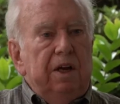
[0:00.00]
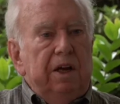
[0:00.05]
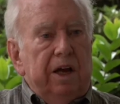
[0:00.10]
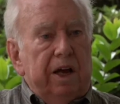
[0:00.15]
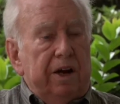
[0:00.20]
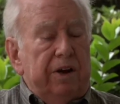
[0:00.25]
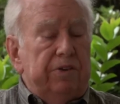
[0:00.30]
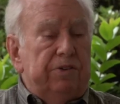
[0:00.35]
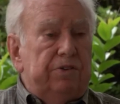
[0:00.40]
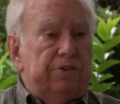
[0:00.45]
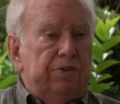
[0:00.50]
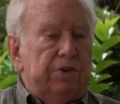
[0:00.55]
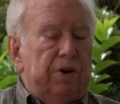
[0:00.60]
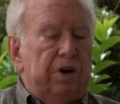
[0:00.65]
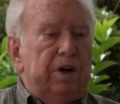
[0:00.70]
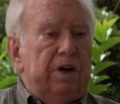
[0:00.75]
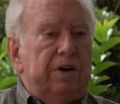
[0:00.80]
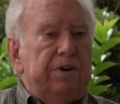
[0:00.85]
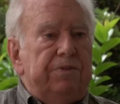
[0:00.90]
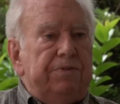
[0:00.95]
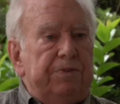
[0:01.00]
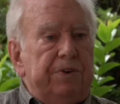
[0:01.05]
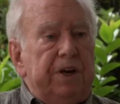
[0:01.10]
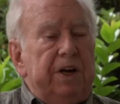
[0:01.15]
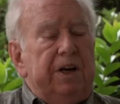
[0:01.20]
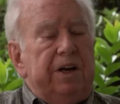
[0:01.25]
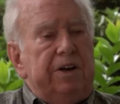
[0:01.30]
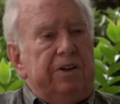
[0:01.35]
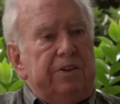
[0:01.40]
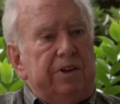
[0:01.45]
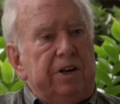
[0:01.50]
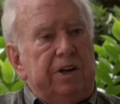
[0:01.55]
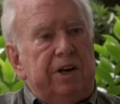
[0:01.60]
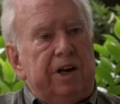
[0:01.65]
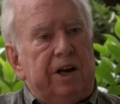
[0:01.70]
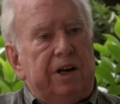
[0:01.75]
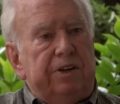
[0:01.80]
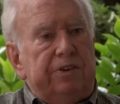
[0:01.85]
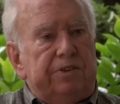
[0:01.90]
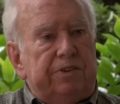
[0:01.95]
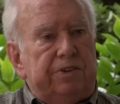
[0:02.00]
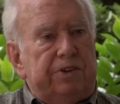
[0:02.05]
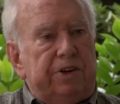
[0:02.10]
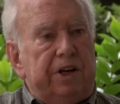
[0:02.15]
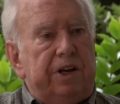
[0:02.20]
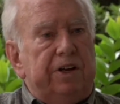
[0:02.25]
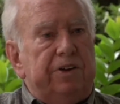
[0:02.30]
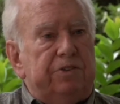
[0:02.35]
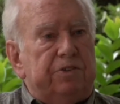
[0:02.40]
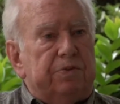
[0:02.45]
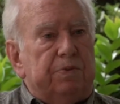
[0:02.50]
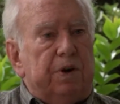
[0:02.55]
and a strong affinity to the United States,